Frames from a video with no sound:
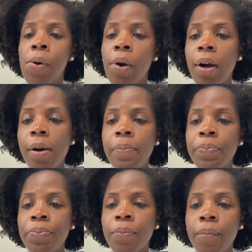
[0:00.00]

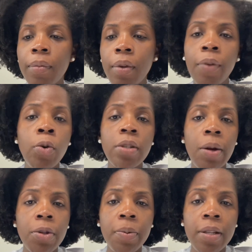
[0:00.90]
Of course, that
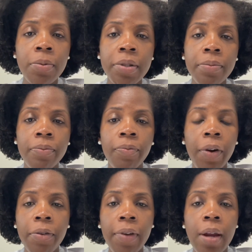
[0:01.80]
response wasn't
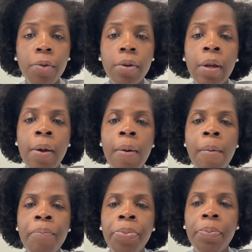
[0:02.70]
very favored,
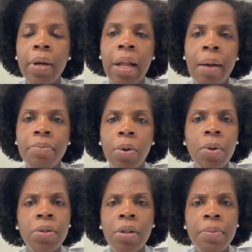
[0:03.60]
but I'm
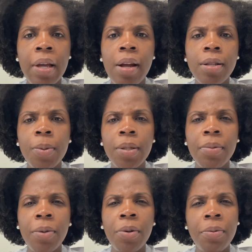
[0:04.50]
always going to be honest, because I'm
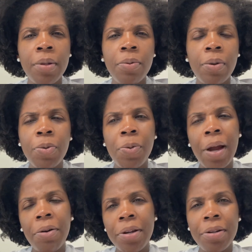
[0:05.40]
like, we're
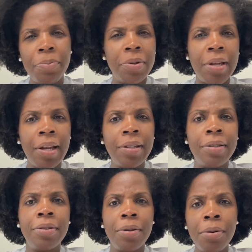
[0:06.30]
out here to protect
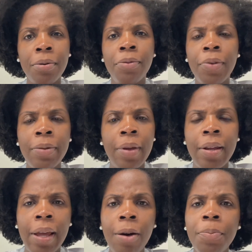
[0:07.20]
and serve
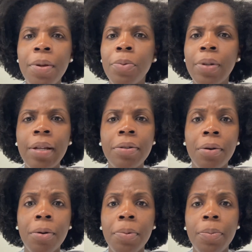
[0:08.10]
and help people, not to
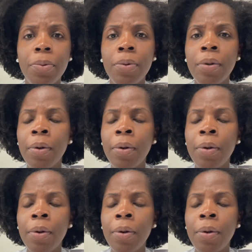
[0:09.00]
hurt people.